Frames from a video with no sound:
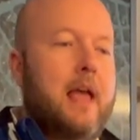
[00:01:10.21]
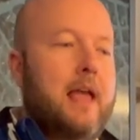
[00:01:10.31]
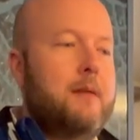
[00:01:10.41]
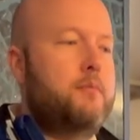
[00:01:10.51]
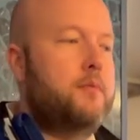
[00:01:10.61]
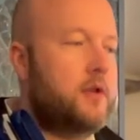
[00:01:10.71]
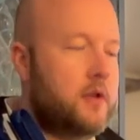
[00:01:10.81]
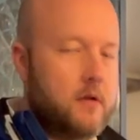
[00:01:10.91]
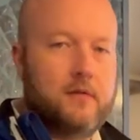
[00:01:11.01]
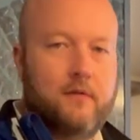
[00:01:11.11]
a
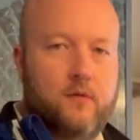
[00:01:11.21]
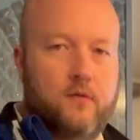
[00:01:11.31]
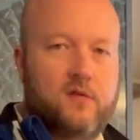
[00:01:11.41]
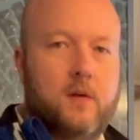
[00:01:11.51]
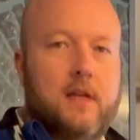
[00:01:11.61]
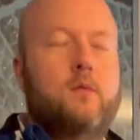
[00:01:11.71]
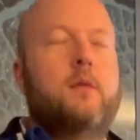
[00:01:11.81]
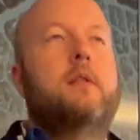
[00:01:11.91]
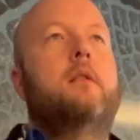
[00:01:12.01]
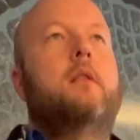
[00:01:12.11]
beautiful suite
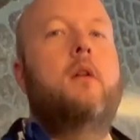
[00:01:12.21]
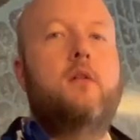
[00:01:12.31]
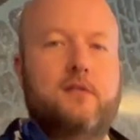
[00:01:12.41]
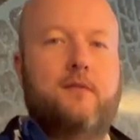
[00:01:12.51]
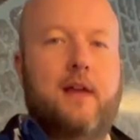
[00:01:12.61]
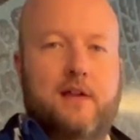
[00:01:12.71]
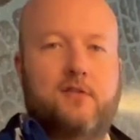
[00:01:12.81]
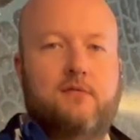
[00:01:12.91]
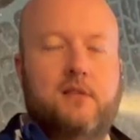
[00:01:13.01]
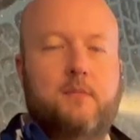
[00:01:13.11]
with lots of
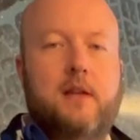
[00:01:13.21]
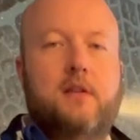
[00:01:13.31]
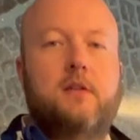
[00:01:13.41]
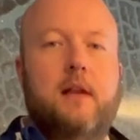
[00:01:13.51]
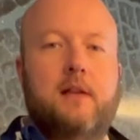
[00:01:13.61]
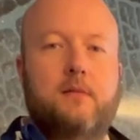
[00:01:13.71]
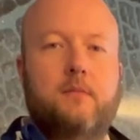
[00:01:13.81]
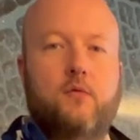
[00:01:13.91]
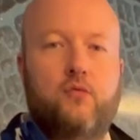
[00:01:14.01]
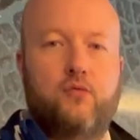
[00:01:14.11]
extra space. You get
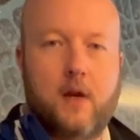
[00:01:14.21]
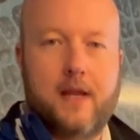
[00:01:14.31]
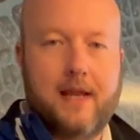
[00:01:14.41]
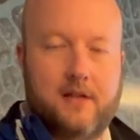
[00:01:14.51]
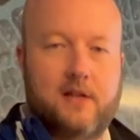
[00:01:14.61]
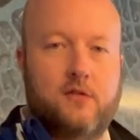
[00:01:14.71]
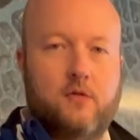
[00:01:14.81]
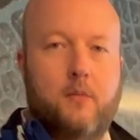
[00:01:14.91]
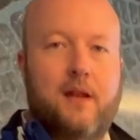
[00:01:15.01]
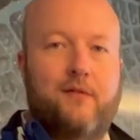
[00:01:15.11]
some great
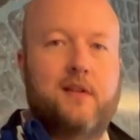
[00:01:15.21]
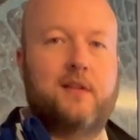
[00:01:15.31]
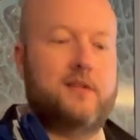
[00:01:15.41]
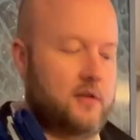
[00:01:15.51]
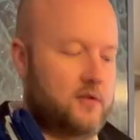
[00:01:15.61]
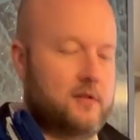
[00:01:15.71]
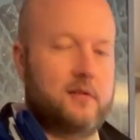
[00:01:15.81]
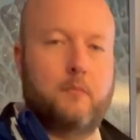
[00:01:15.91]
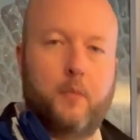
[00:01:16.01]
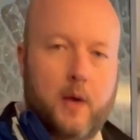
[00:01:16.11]
additional benefits such
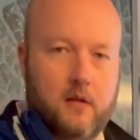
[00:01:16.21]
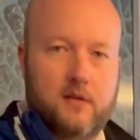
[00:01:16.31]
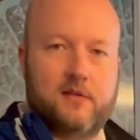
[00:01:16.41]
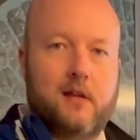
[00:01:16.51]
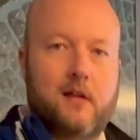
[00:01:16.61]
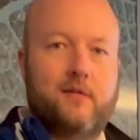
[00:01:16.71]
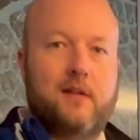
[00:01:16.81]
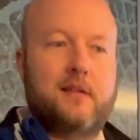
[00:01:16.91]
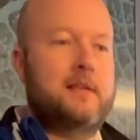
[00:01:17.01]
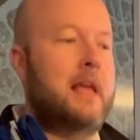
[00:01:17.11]
as the butler
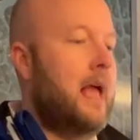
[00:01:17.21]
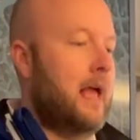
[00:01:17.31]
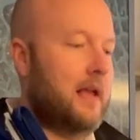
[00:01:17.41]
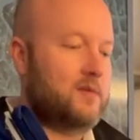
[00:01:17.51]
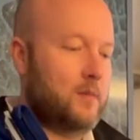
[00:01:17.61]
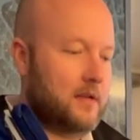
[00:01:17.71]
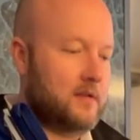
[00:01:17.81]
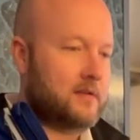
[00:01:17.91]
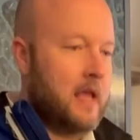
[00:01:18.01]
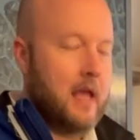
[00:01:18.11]
service, as well
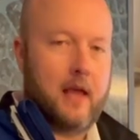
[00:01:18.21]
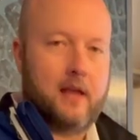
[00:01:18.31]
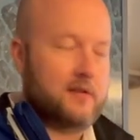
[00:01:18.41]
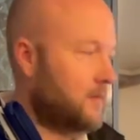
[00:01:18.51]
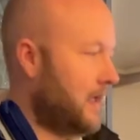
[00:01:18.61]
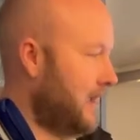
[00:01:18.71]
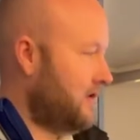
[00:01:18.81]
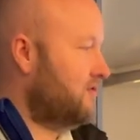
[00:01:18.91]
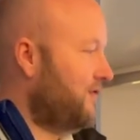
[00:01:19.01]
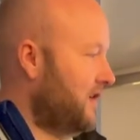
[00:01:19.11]
as some
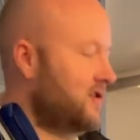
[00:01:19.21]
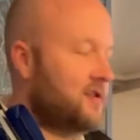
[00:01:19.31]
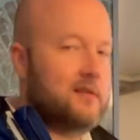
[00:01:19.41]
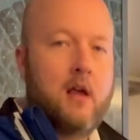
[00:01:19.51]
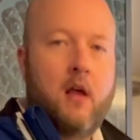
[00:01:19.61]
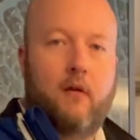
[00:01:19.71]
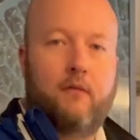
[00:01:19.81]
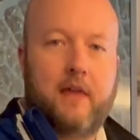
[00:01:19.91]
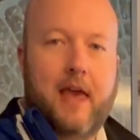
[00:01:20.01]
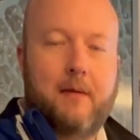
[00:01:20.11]
extra features
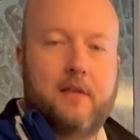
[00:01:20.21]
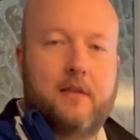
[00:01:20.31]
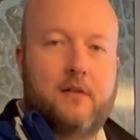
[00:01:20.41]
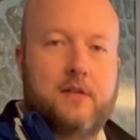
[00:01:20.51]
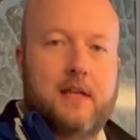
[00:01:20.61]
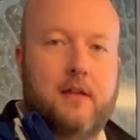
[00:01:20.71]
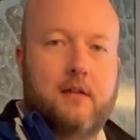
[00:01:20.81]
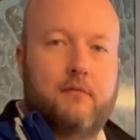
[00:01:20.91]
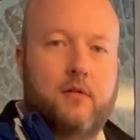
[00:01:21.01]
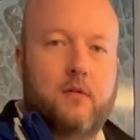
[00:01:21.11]
of the cabin that I'll take
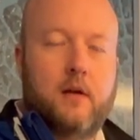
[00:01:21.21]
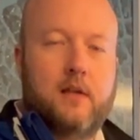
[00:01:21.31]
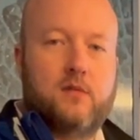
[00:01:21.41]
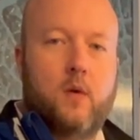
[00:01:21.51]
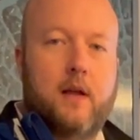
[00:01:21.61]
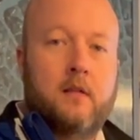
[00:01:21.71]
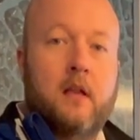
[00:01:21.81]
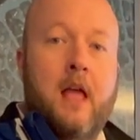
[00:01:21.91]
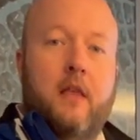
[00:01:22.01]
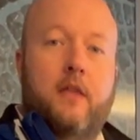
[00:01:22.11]
you through as well.
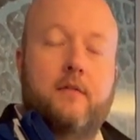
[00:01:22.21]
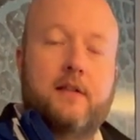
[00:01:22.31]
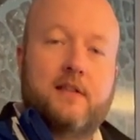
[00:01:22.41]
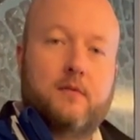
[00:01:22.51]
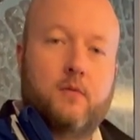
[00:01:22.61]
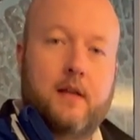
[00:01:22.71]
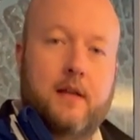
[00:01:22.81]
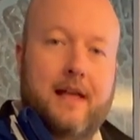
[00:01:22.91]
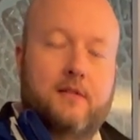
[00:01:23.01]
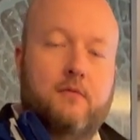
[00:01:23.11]
There is a suite
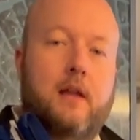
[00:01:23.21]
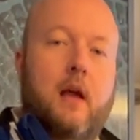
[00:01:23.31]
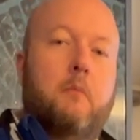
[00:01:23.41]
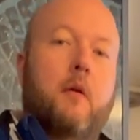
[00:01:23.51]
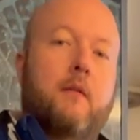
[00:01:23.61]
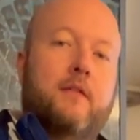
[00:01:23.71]
category above